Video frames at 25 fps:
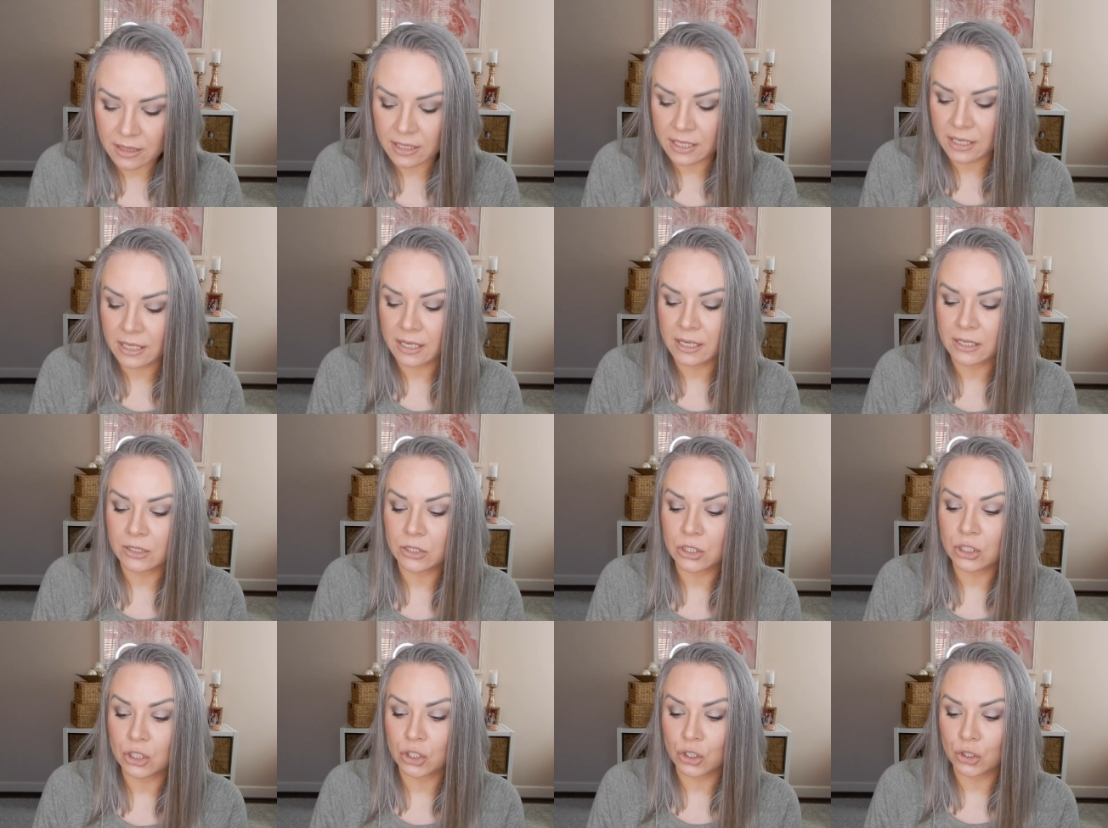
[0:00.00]

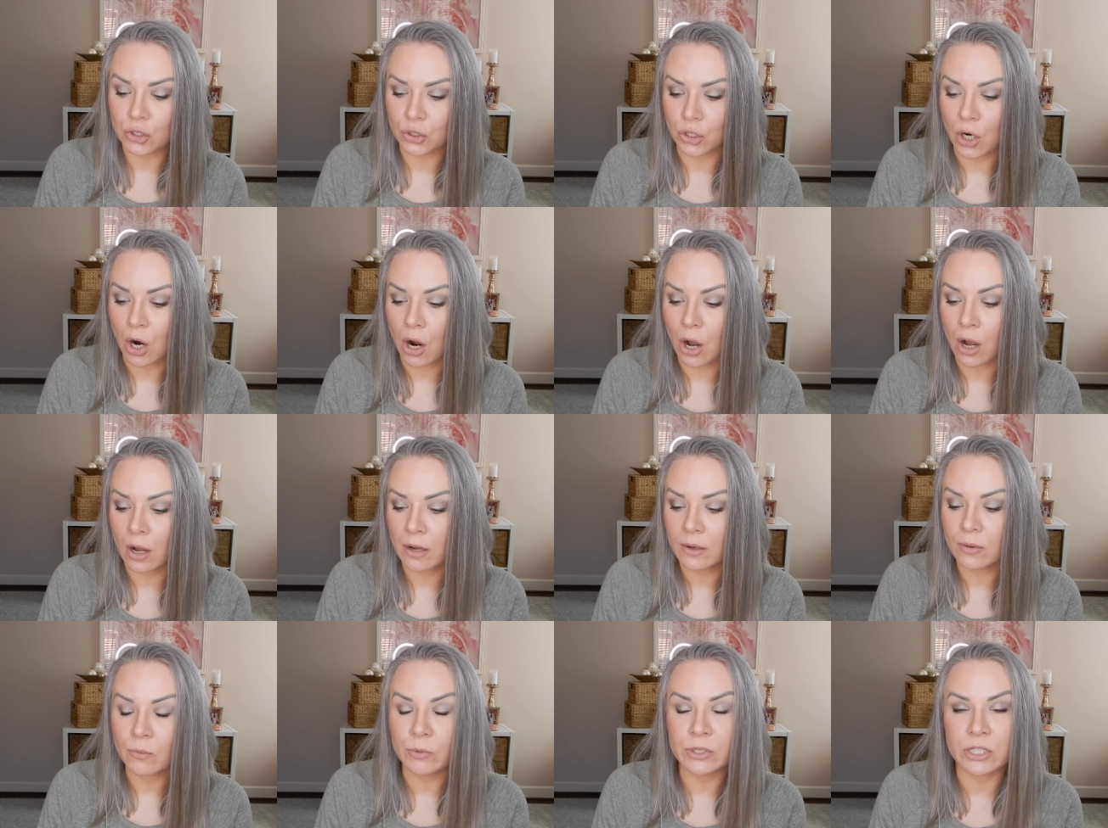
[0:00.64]
The
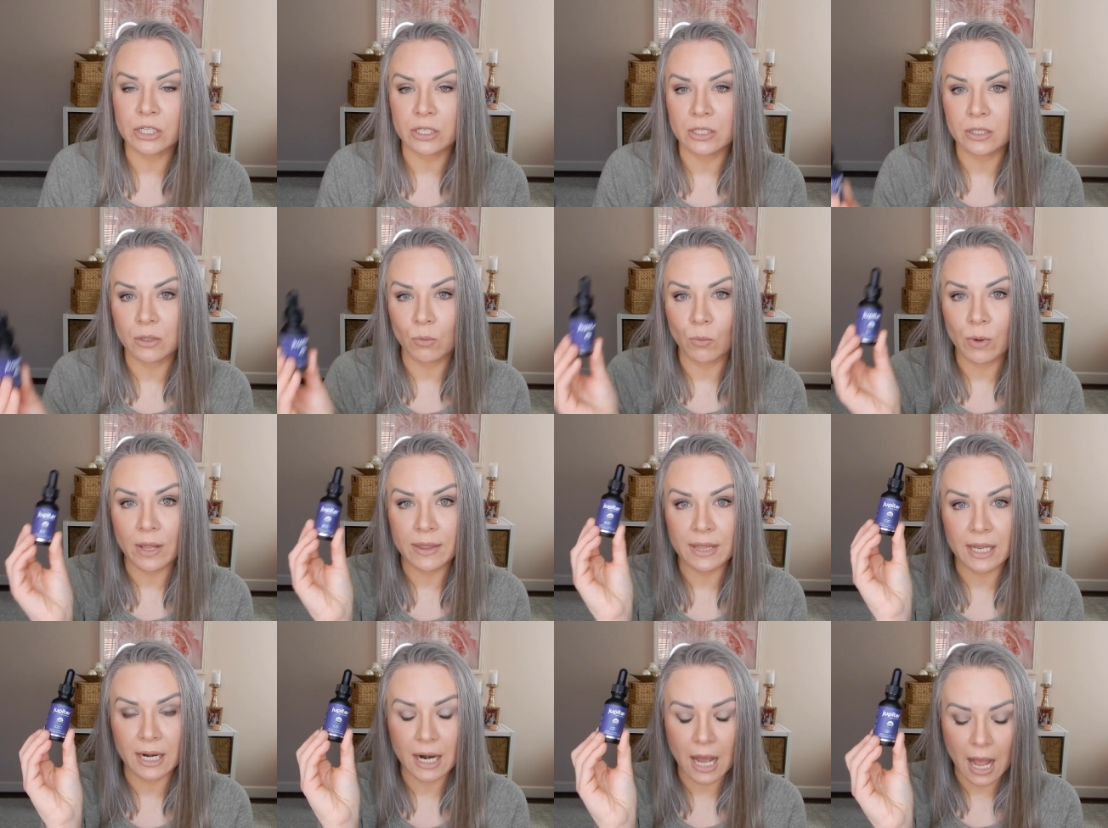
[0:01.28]
strong, which is the
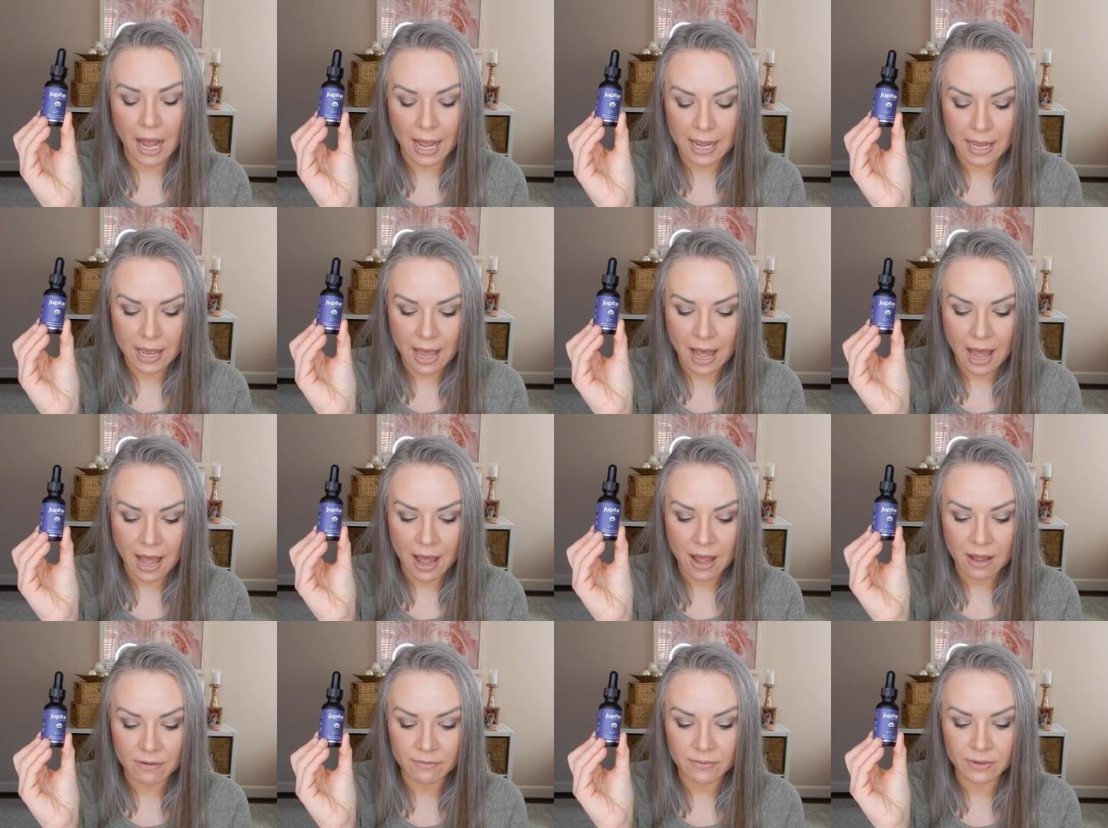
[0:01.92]
one that I
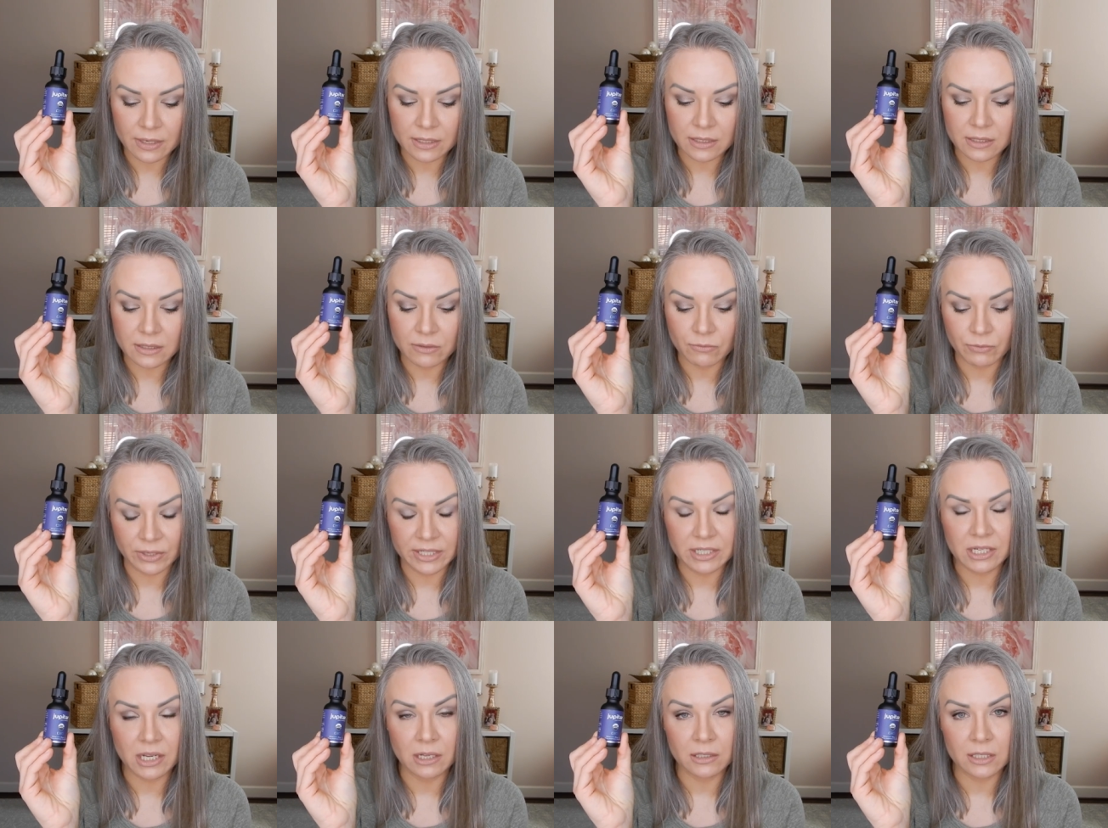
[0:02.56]
have,
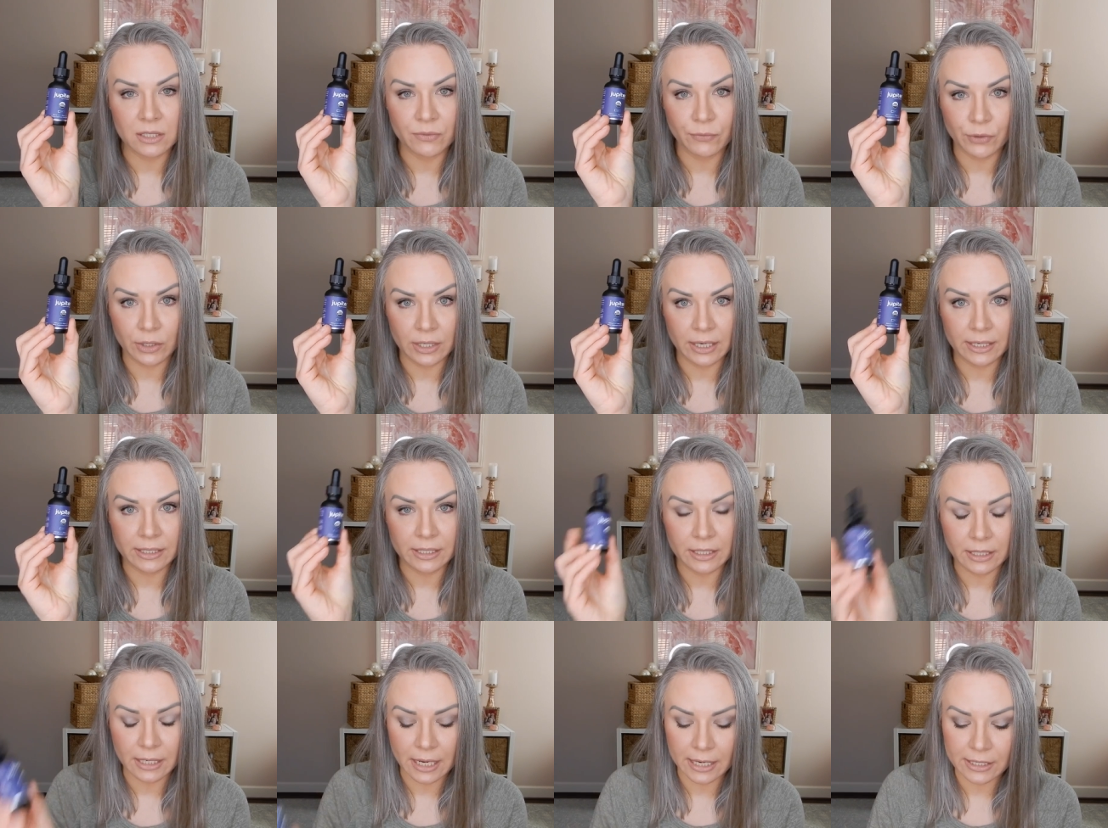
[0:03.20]
retails for
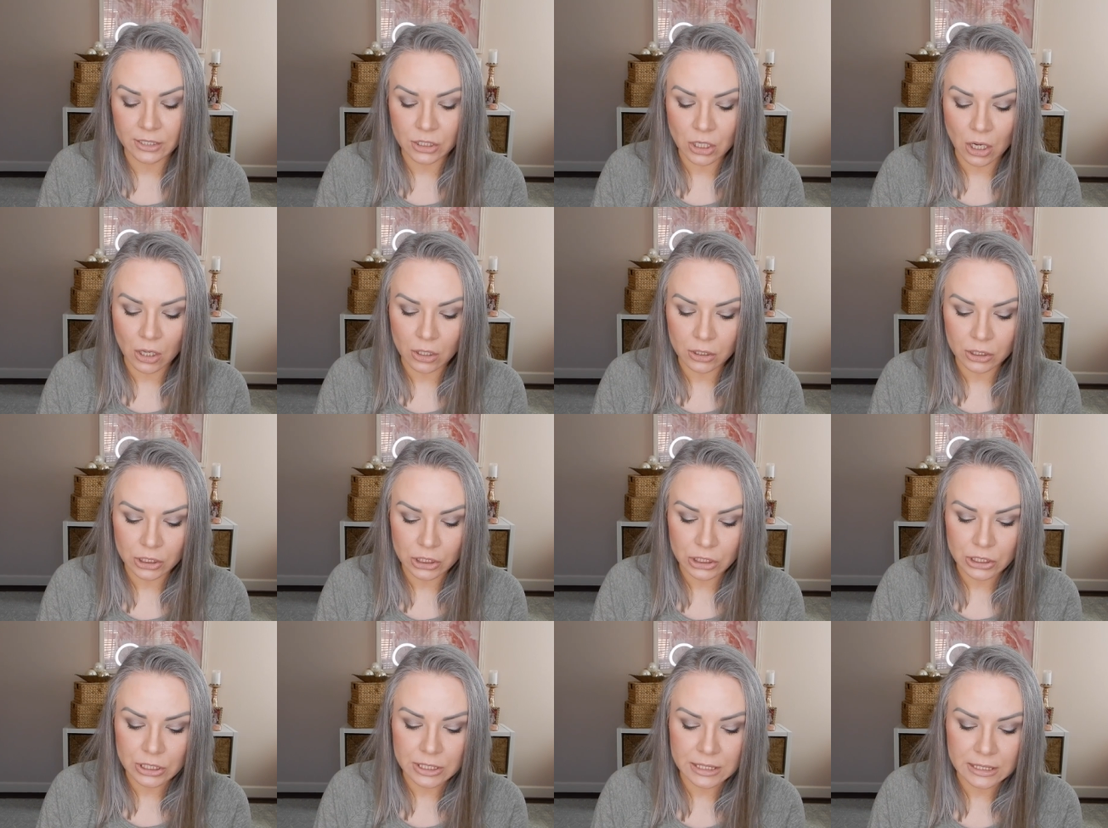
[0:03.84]

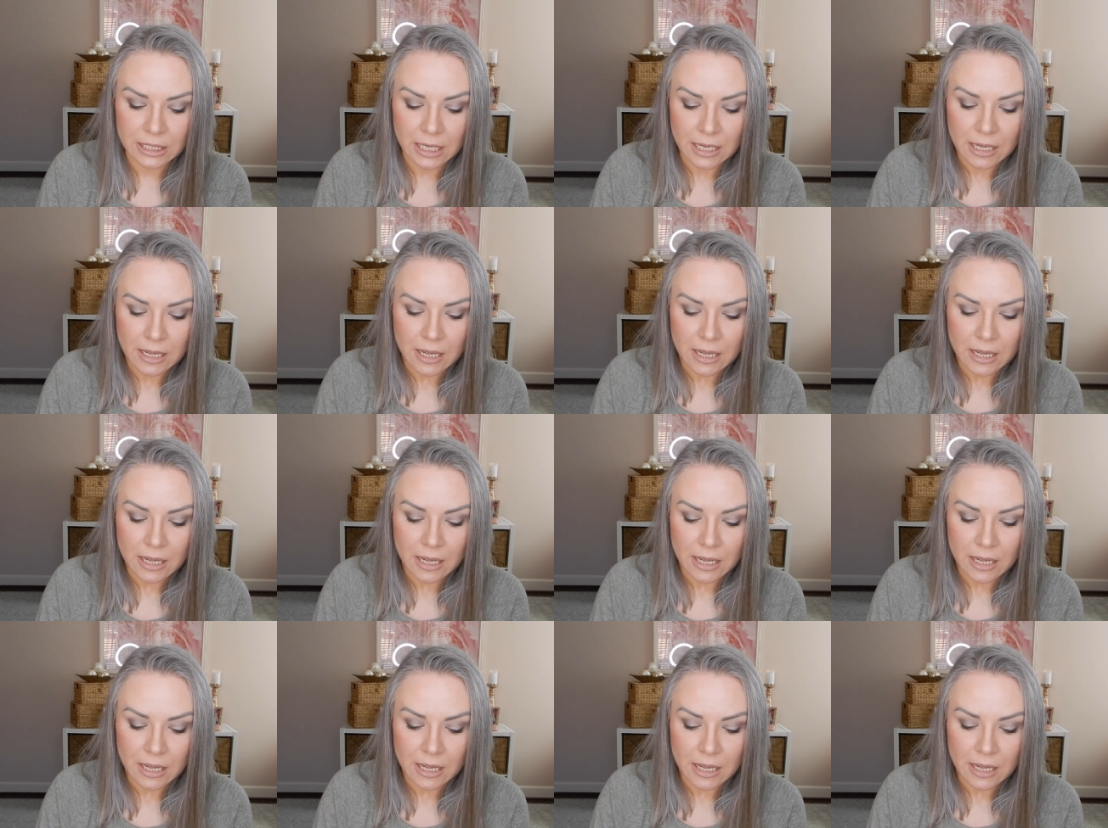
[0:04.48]
$99.